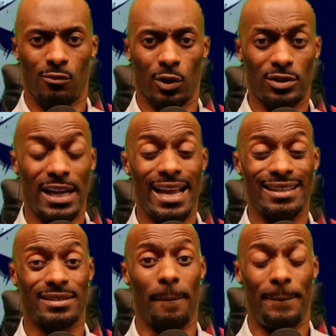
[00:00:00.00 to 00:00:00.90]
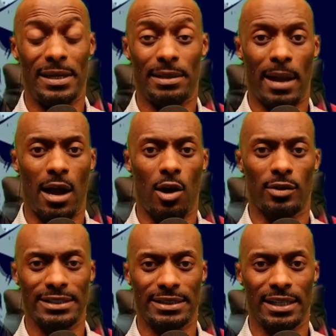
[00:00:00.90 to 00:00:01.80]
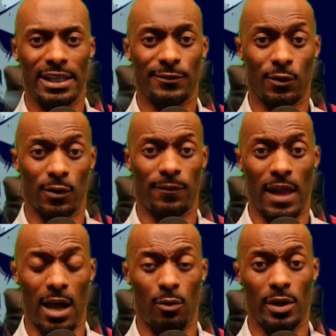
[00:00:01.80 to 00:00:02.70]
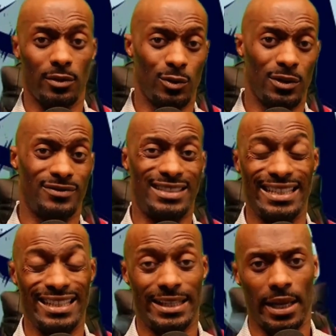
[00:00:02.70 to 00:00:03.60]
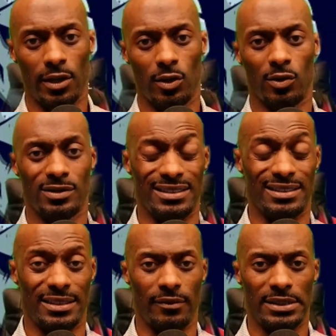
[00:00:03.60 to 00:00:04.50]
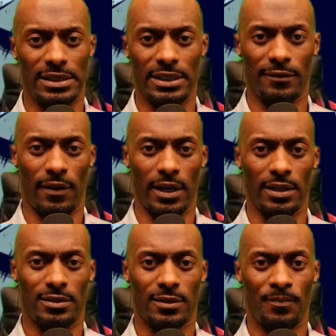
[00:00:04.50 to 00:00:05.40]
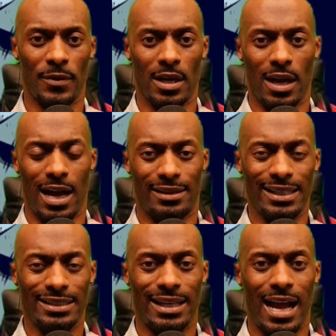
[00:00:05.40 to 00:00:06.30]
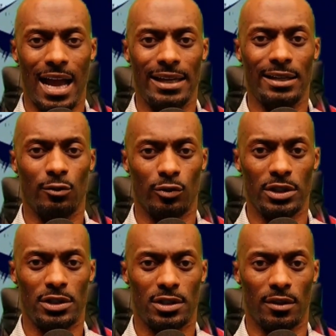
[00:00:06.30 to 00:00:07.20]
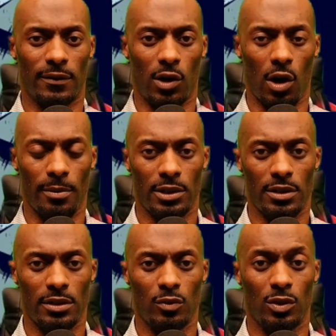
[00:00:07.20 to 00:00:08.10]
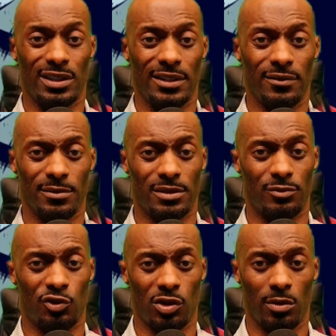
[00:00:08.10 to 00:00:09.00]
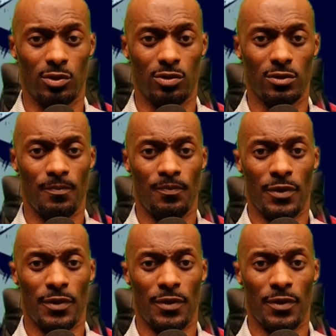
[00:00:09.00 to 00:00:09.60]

Rocha has some big power in his hands for a flyweight with 10 KOs and 17 fights. I think the height and reach of Carpenter will give him some trouble.